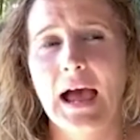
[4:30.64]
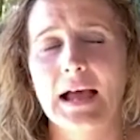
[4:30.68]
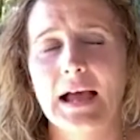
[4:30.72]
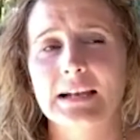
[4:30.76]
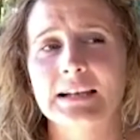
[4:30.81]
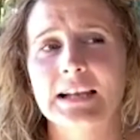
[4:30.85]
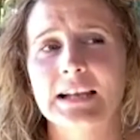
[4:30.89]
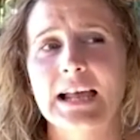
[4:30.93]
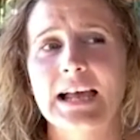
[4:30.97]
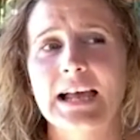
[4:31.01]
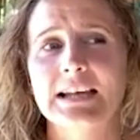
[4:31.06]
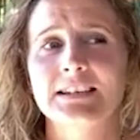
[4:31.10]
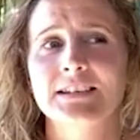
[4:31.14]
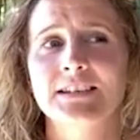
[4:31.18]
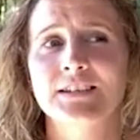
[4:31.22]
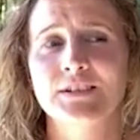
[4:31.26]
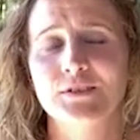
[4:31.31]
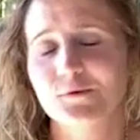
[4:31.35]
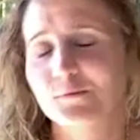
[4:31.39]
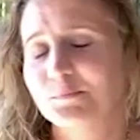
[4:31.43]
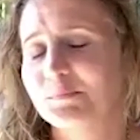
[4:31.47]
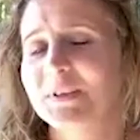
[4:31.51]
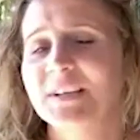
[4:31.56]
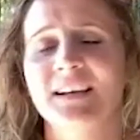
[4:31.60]
let
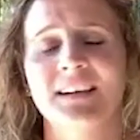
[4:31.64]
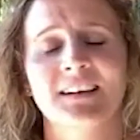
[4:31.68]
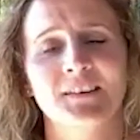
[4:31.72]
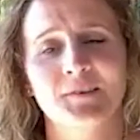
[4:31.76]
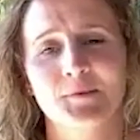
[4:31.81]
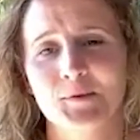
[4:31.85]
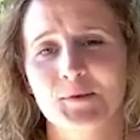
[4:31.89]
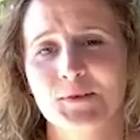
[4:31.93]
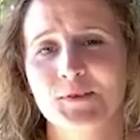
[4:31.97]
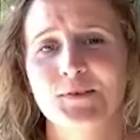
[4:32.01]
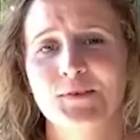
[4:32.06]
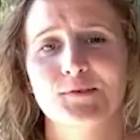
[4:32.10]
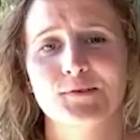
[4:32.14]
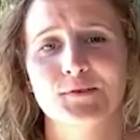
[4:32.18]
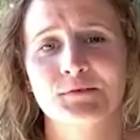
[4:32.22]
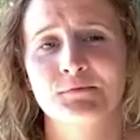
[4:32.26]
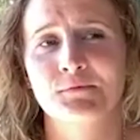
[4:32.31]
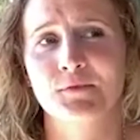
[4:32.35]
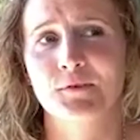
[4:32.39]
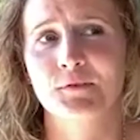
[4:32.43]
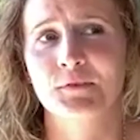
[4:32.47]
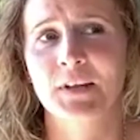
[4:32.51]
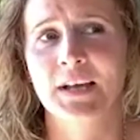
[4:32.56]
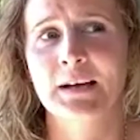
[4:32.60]
you be a good news
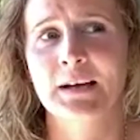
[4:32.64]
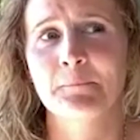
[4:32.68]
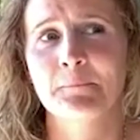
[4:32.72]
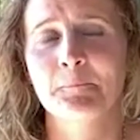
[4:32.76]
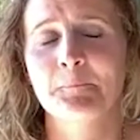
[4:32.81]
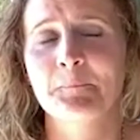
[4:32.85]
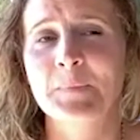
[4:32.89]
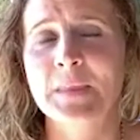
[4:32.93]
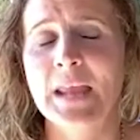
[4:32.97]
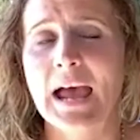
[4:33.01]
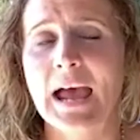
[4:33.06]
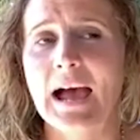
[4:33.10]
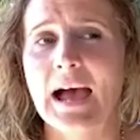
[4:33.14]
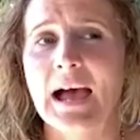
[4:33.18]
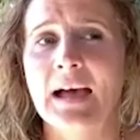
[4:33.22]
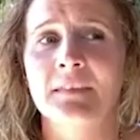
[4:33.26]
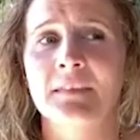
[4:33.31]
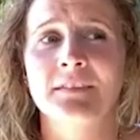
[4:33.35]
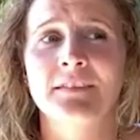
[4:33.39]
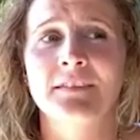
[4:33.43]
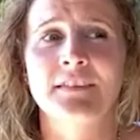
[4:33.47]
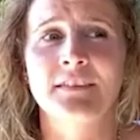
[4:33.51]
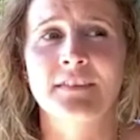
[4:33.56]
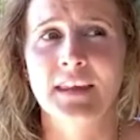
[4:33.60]
for them
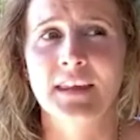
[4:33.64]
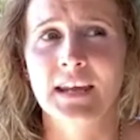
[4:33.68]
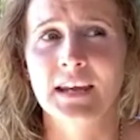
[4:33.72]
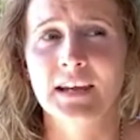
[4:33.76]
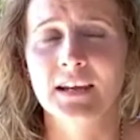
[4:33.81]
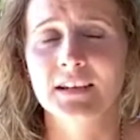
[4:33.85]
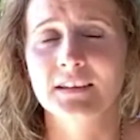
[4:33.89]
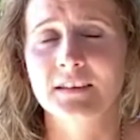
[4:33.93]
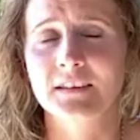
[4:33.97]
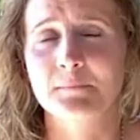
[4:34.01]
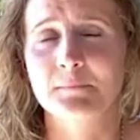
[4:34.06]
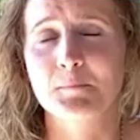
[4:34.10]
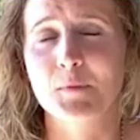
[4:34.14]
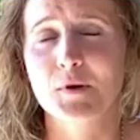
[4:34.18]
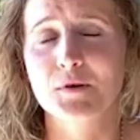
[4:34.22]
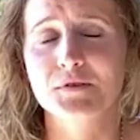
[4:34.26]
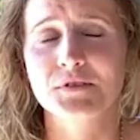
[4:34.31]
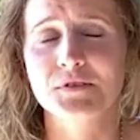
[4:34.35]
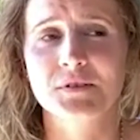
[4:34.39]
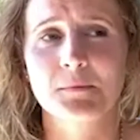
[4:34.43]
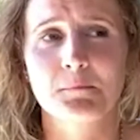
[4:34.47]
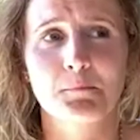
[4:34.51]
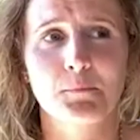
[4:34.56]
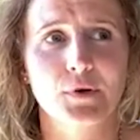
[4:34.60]
and think the
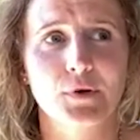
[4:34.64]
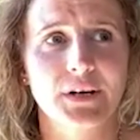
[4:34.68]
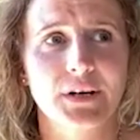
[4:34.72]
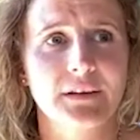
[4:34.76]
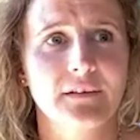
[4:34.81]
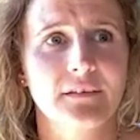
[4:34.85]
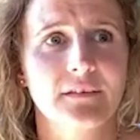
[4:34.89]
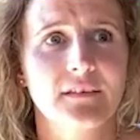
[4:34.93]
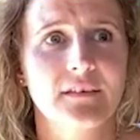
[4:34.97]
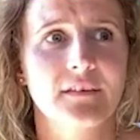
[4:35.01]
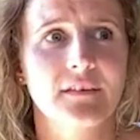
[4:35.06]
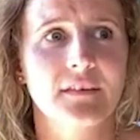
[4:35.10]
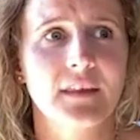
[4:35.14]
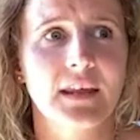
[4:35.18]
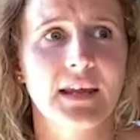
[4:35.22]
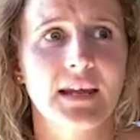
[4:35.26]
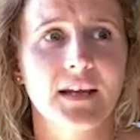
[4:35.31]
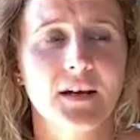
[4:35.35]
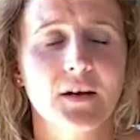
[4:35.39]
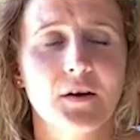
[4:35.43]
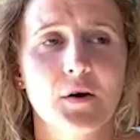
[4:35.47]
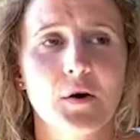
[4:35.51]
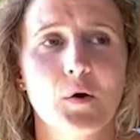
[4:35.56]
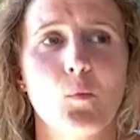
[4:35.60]
most important thing
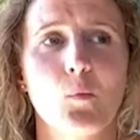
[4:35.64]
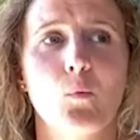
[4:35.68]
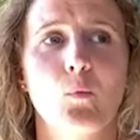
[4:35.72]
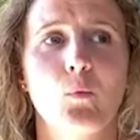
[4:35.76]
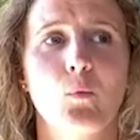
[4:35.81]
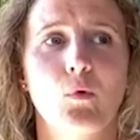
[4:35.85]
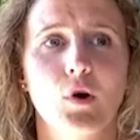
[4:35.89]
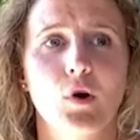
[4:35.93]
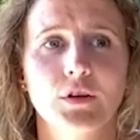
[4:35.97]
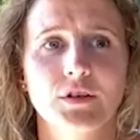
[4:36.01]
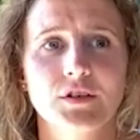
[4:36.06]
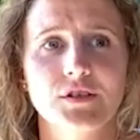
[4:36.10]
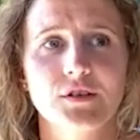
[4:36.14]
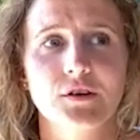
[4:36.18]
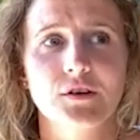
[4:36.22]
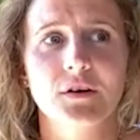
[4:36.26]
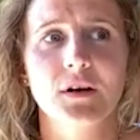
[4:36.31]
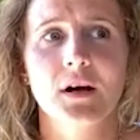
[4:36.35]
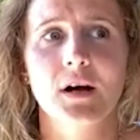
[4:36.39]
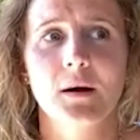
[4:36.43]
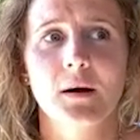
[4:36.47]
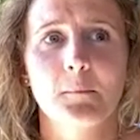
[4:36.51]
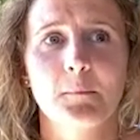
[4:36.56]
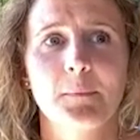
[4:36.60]
what your
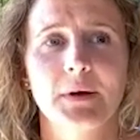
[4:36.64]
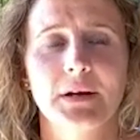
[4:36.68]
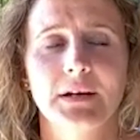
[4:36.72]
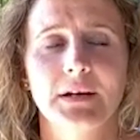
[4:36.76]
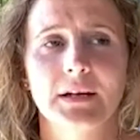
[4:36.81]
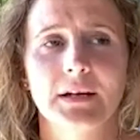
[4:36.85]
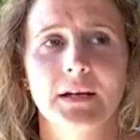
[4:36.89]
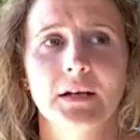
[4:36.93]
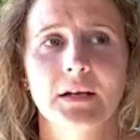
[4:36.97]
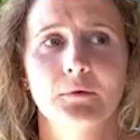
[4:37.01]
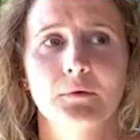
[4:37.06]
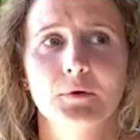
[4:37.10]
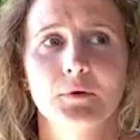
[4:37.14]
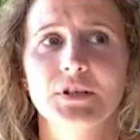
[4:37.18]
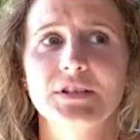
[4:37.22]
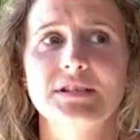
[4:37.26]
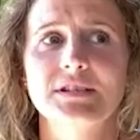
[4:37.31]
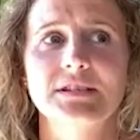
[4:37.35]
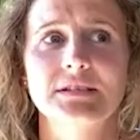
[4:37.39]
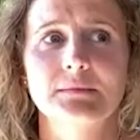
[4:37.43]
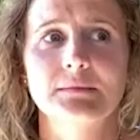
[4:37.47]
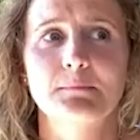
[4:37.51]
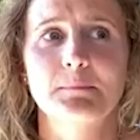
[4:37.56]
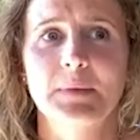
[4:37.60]
company what
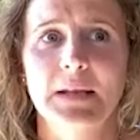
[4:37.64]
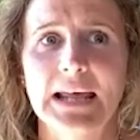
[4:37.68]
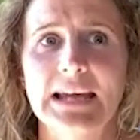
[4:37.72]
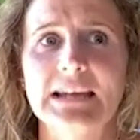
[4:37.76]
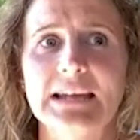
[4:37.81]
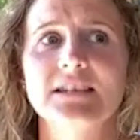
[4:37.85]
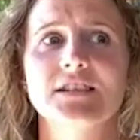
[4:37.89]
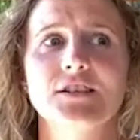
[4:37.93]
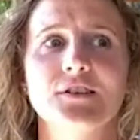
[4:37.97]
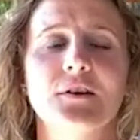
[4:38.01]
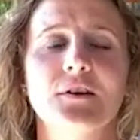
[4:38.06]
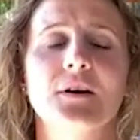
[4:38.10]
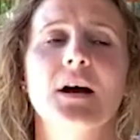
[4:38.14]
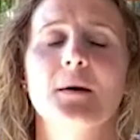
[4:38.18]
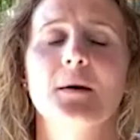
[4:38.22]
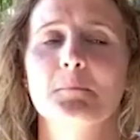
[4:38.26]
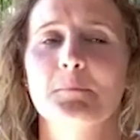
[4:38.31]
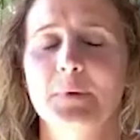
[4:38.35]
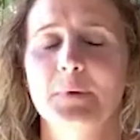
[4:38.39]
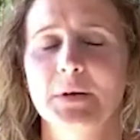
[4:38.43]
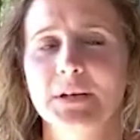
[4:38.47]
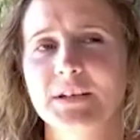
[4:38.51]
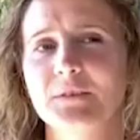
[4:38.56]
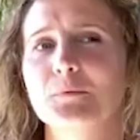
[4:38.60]
place your
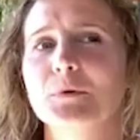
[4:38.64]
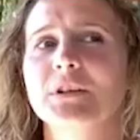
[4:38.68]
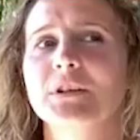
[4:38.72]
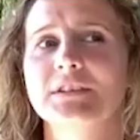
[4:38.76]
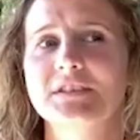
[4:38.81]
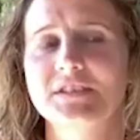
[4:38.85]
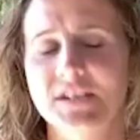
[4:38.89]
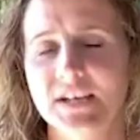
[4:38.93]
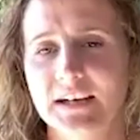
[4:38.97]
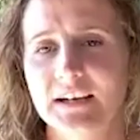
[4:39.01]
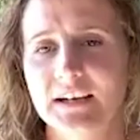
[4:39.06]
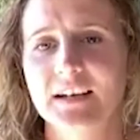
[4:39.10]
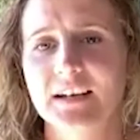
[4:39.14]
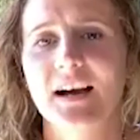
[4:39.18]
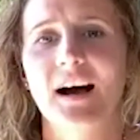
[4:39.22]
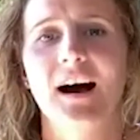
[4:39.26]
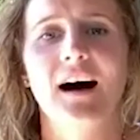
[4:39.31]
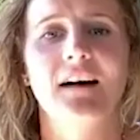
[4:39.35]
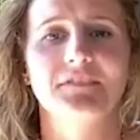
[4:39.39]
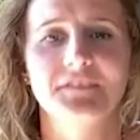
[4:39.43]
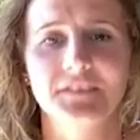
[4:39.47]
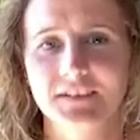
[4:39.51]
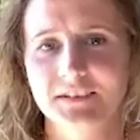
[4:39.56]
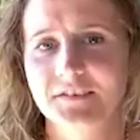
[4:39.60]
company will take
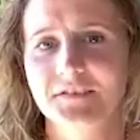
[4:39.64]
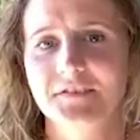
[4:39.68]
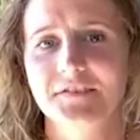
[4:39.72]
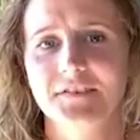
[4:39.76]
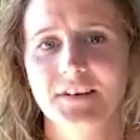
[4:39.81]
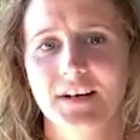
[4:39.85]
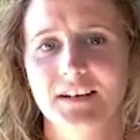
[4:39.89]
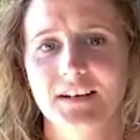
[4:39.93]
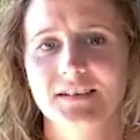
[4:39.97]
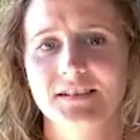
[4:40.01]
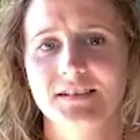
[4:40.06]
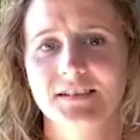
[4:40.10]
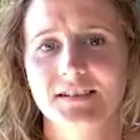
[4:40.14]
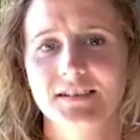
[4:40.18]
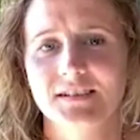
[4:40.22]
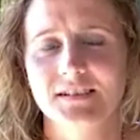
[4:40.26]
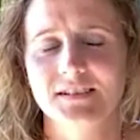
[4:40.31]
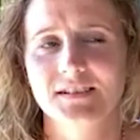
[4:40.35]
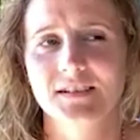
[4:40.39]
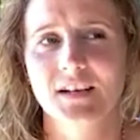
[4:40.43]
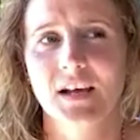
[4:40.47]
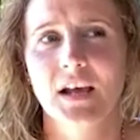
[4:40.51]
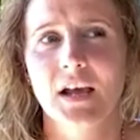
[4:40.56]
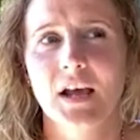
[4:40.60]
after the crisis